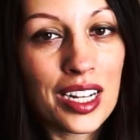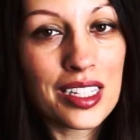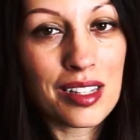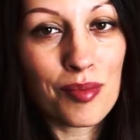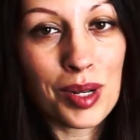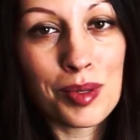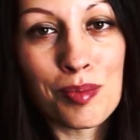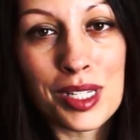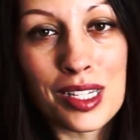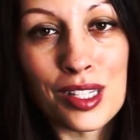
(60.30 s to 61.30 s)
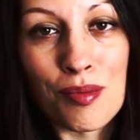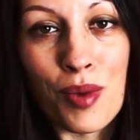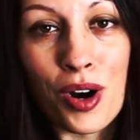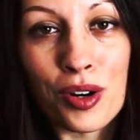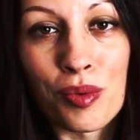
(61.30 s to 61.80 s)
it sometimes misses the
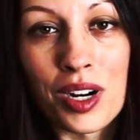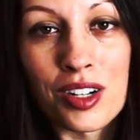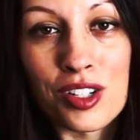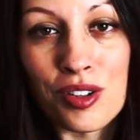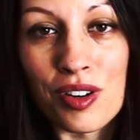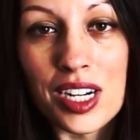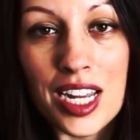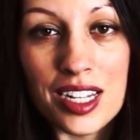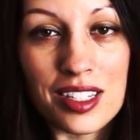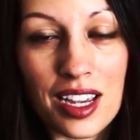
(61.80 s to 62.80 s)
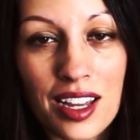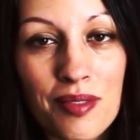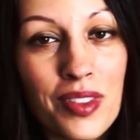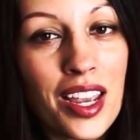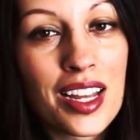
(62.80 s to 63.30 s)
mark where Siri nails it
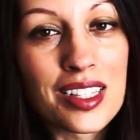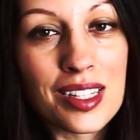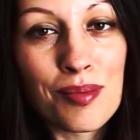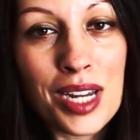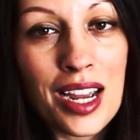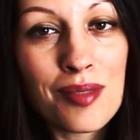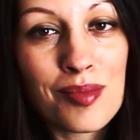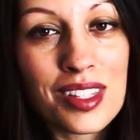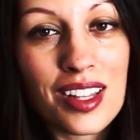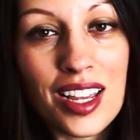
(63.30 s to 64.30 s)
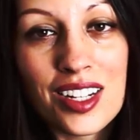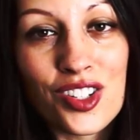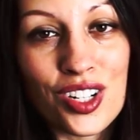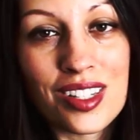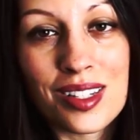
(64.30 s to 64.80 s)
and sometimes it
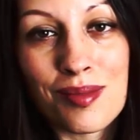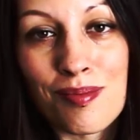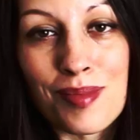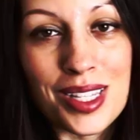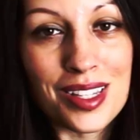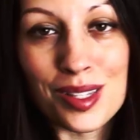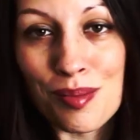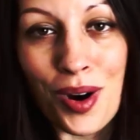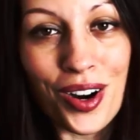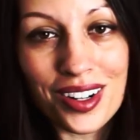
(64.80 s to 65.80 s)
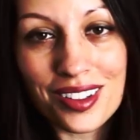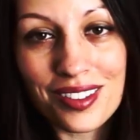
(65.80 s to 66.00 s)
just misses the mark.